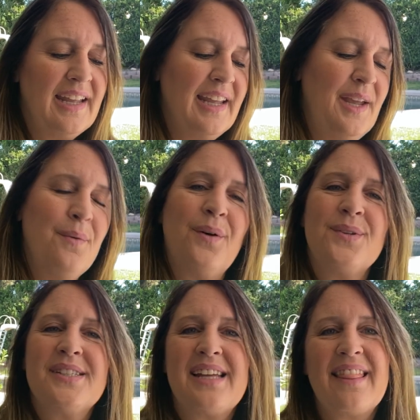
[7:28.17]
He
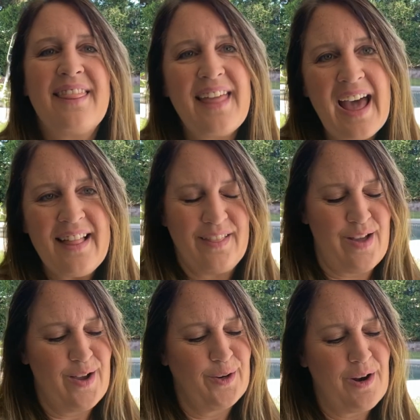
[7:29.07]
won't stay that
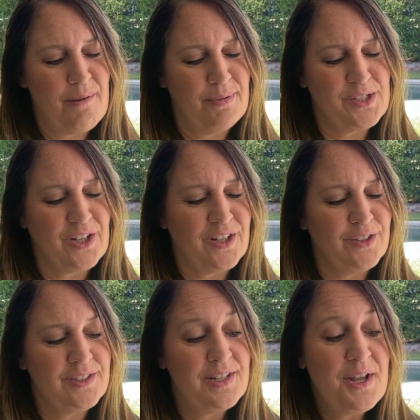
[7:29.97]
long, Grandpa
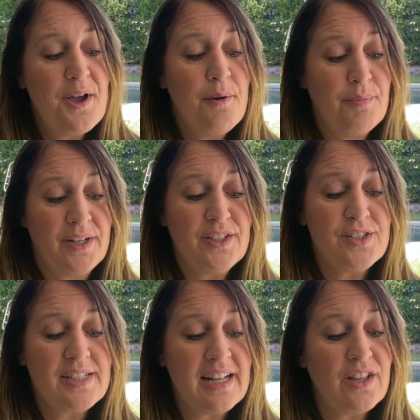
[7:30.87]
chuckled, but he'll
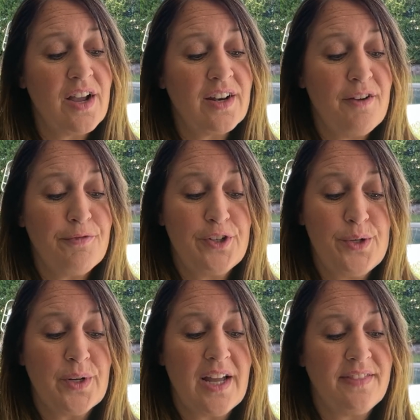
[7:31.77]
stay long enough for you
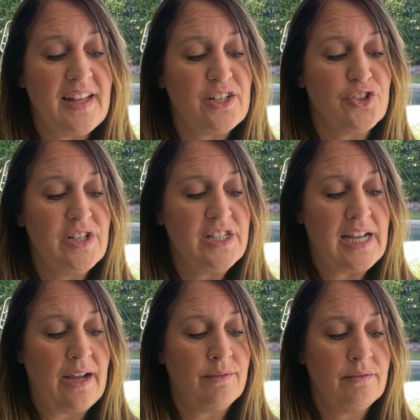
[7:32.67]
to cut that tree
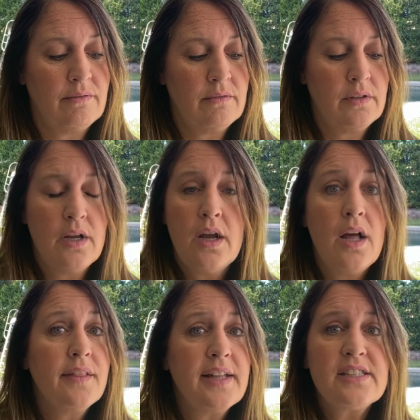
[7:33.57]
down.
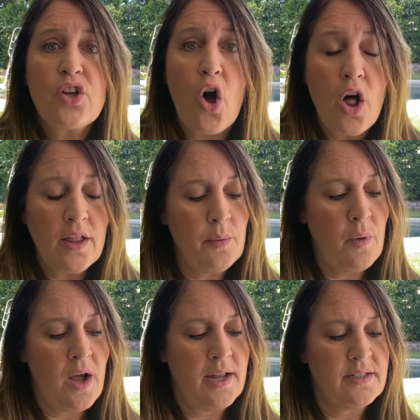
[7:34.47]
That's all I
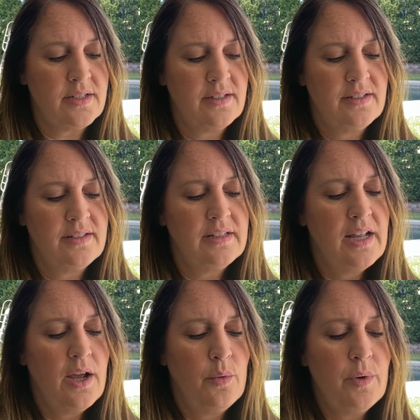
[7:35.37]
want.
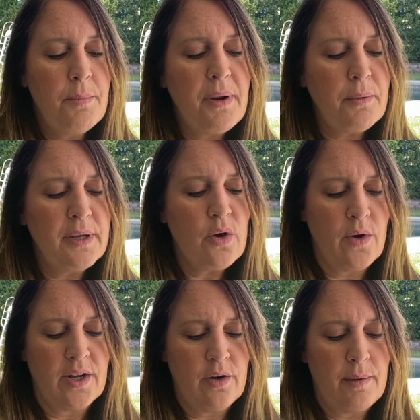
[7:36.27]
We'd better be
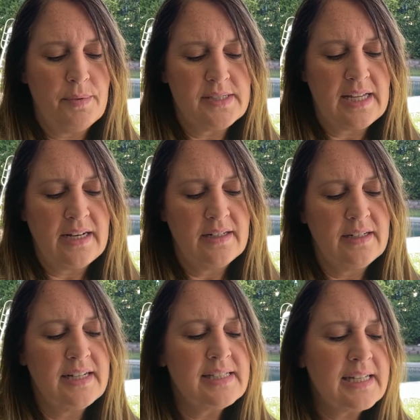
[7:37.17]
going, Grandpa said.
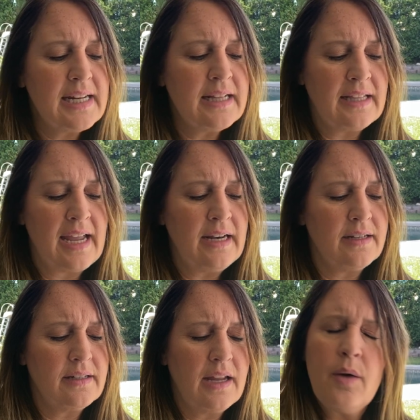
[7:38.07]
It's getting late,
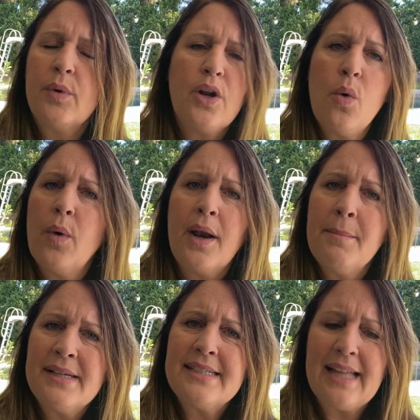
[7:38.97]
and we don't want to
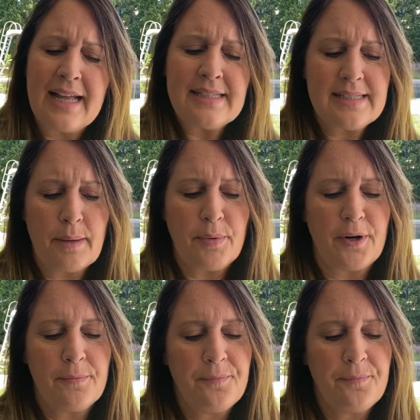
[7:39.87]
miss that supper.